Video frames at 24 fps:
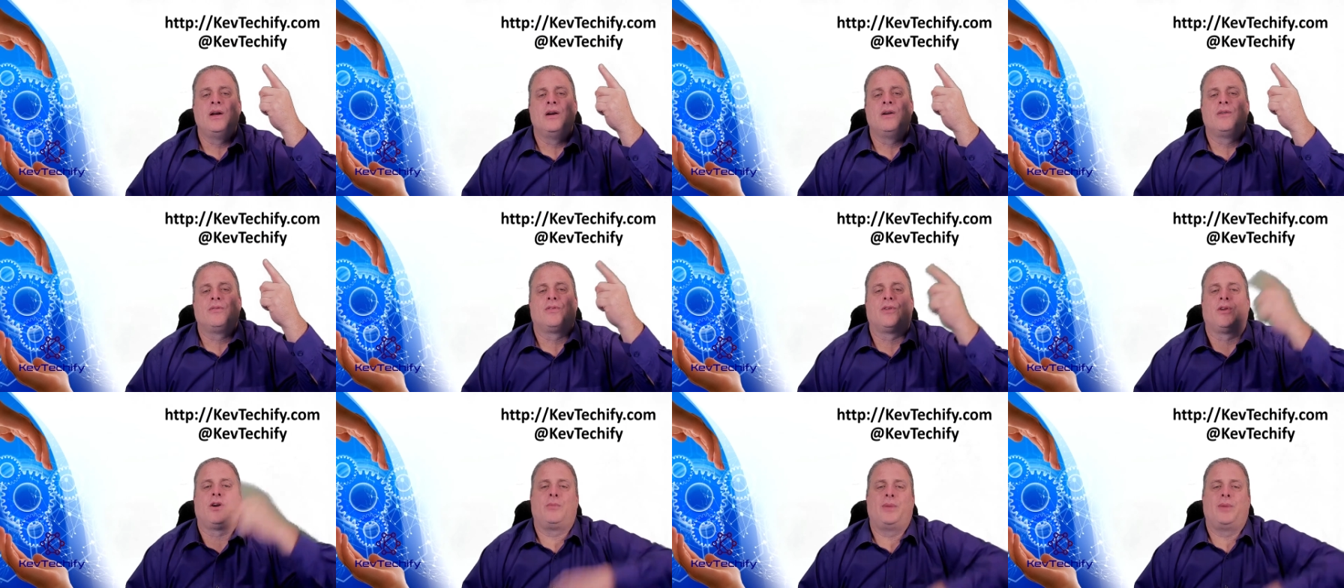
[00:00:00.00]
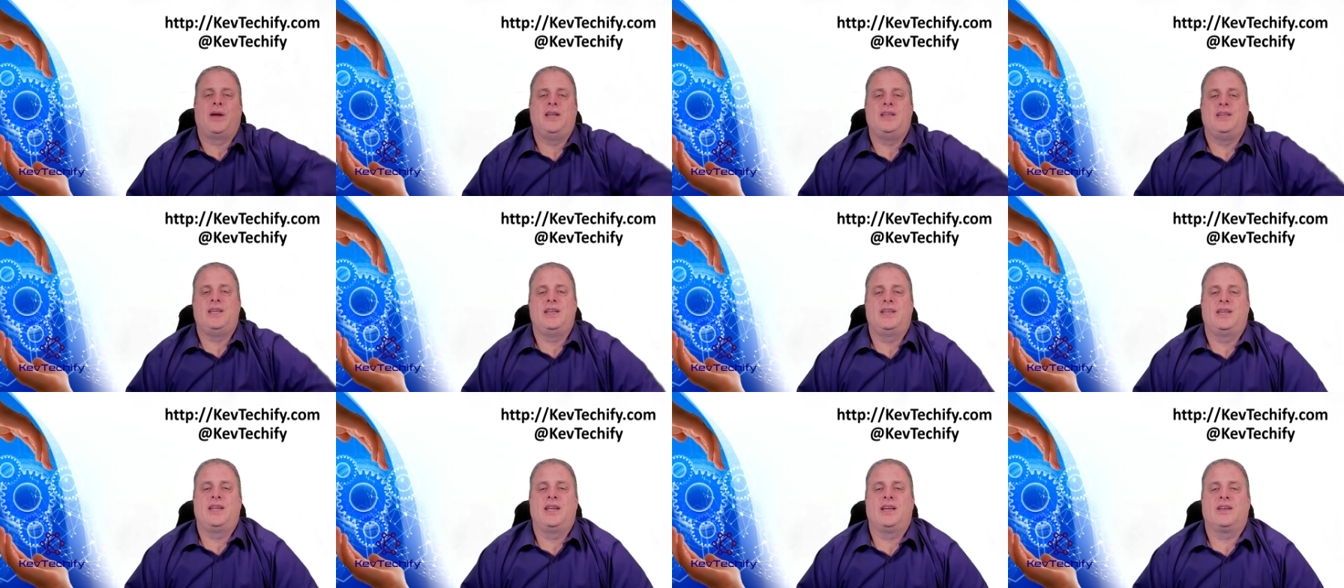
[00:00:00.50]
for all my
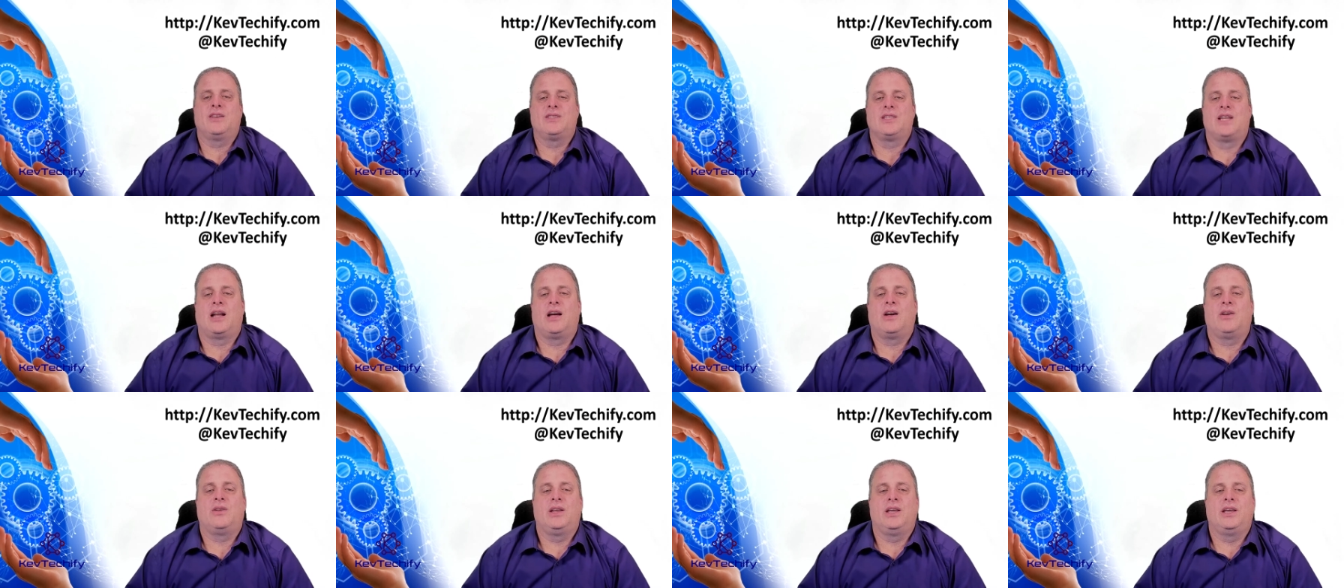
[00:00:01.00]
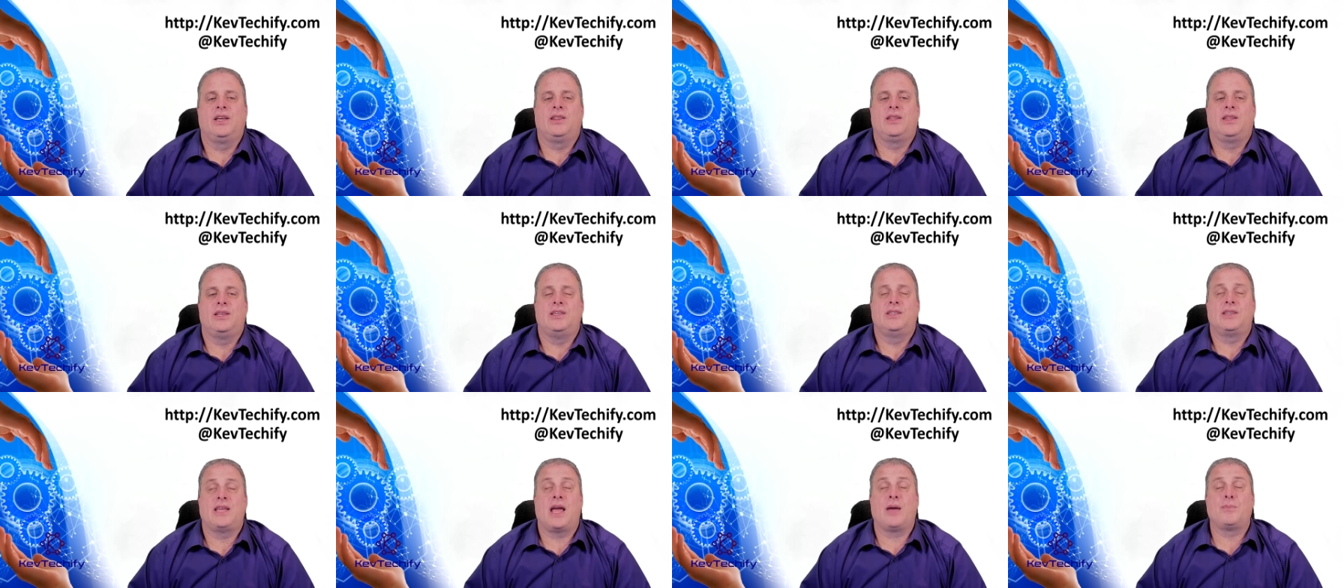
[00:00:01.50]
details and how to get
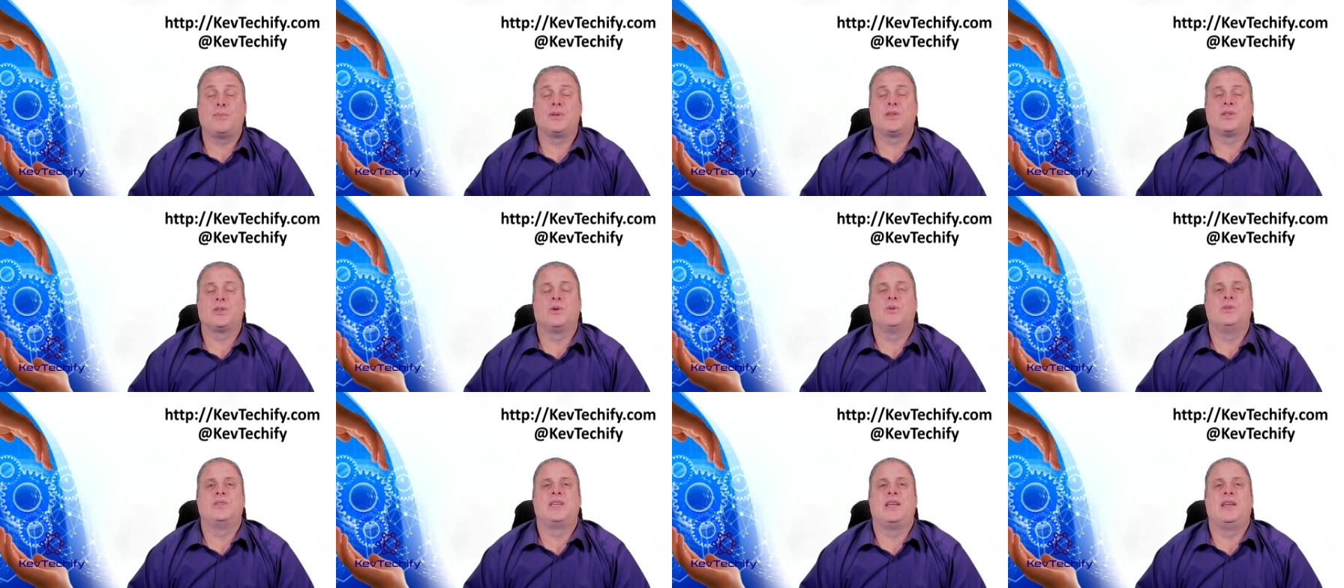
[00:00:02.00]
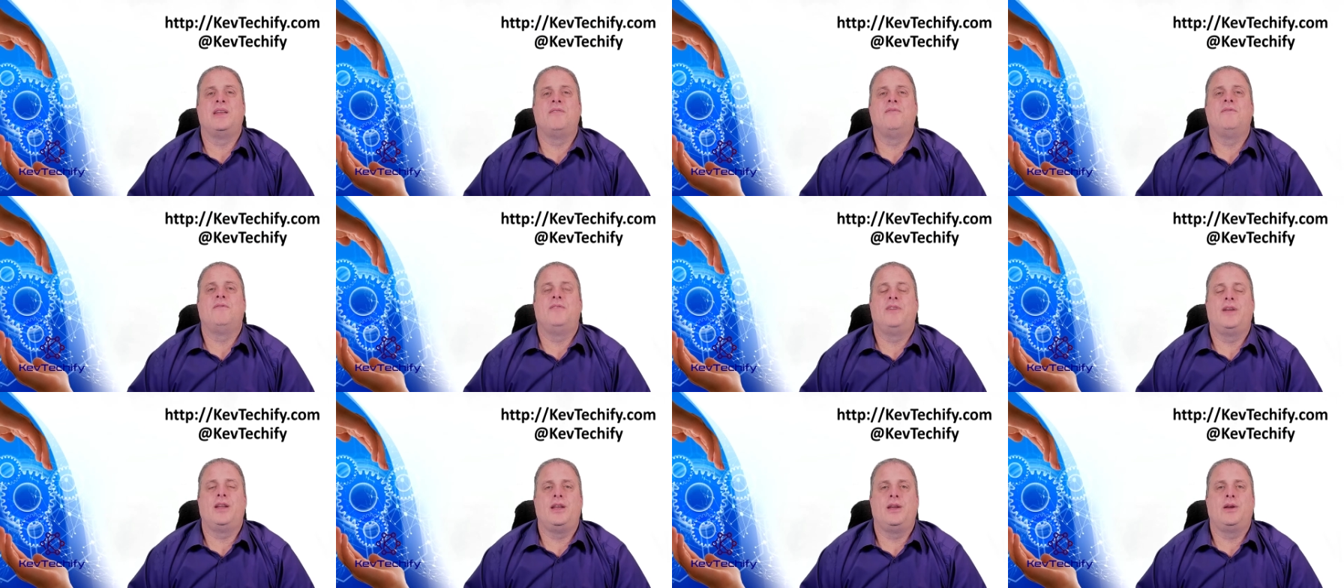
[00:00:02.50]
these episodes in
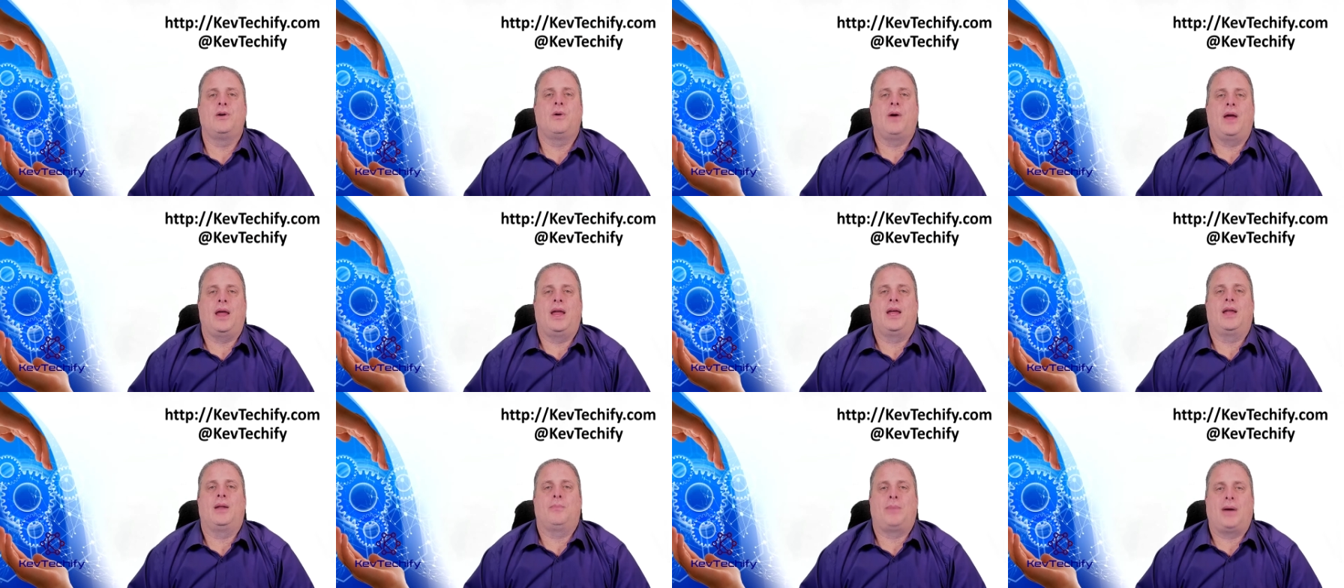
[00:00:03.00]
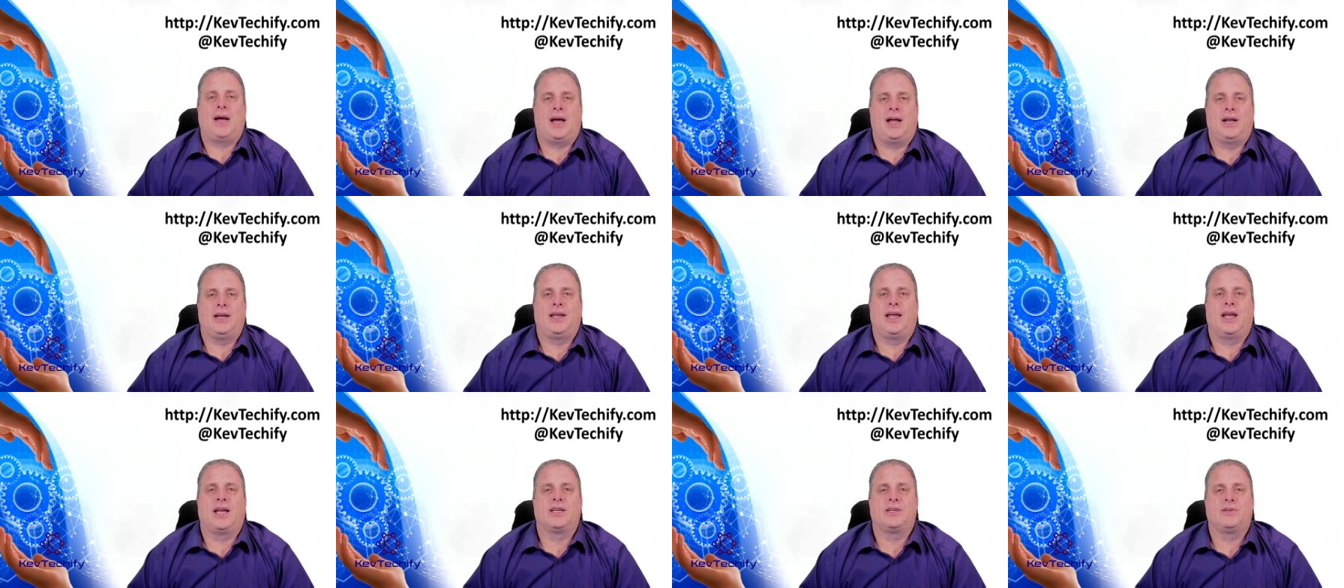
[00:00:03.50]
video and
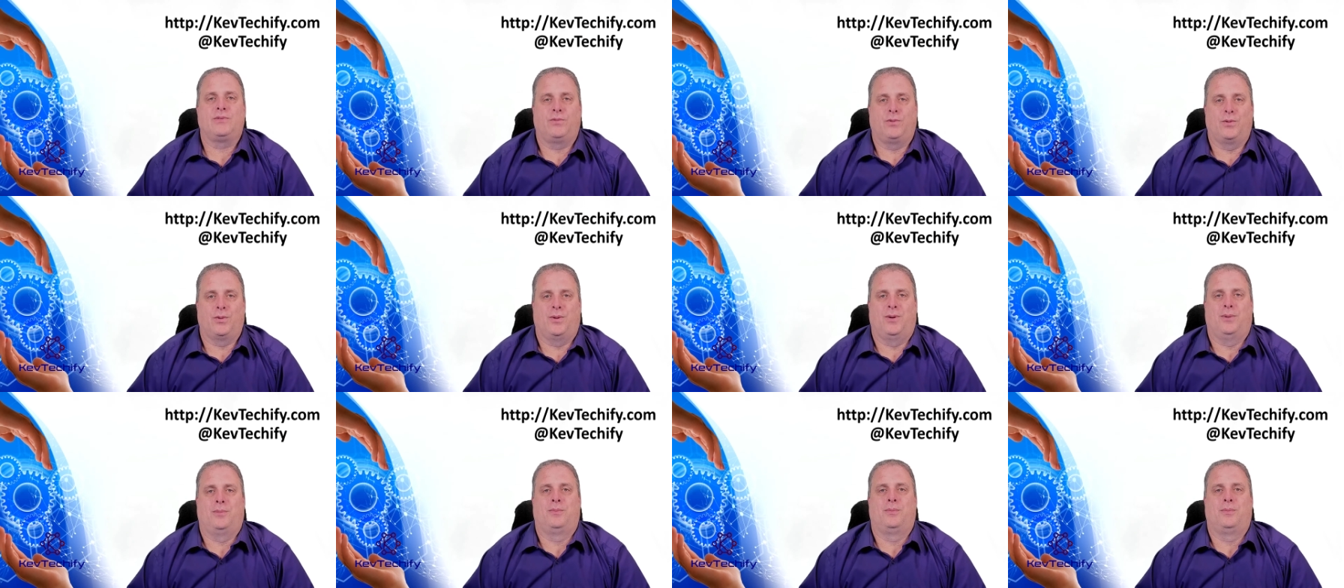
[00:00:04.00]
podcast form.